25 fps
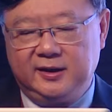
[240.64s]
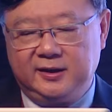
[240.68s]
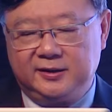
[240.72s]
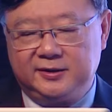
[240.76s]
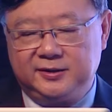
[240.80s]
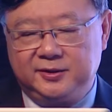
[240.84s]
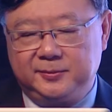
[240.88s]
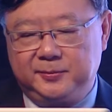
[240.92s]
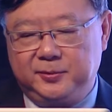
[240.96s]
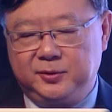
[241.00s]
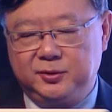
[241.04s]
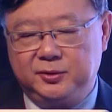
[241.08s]
are
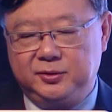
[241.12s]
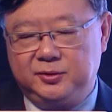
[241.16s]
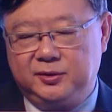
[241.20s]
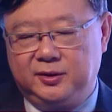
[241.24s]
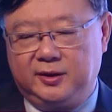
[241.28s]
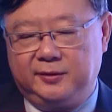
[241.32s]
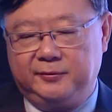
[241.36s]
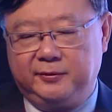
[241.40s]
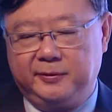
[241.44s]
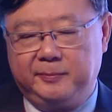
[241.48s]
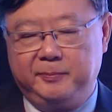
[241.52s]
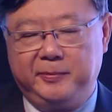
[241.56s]
supposed to
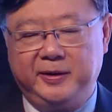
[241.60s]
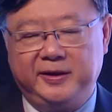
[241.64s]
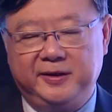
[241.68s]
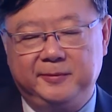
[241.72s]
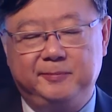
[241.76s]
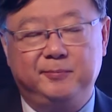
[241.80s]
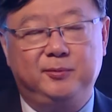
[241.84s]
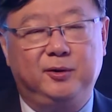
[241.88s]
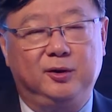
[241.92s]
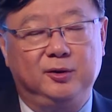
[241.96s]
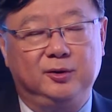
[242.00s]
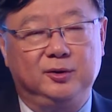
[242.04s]
have a better
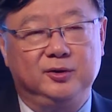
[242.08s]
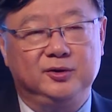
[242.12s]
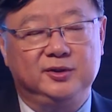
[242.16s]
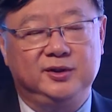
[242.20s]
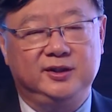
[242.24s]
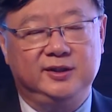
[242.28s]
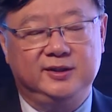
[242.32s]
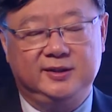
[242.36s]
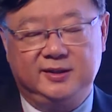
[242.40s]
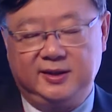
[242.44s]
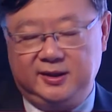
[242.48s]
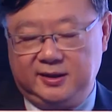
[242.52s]

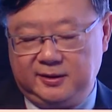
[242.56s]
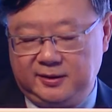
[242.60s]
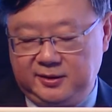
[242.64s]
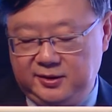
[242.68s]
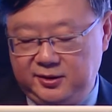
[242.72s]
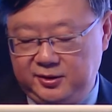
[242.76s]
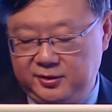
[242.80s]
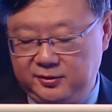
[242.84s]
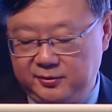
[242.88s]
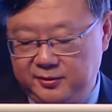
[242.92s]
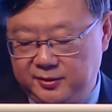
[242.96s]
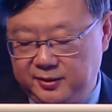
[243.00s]
prognosis than
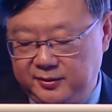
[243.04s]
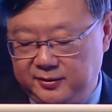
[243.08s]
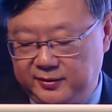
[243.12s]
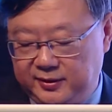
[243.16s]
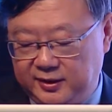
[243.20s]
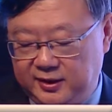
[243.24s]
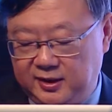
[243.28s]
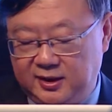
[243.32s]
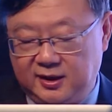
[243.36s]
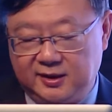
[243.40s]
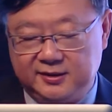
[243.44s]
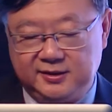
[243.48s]
children with the
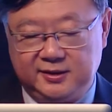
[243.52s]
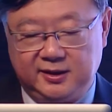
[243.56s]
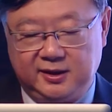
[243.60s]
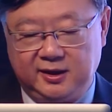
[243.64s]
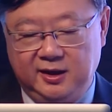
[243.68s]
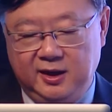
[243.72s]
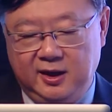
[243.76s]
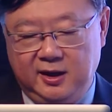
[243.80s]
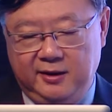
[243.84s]
classic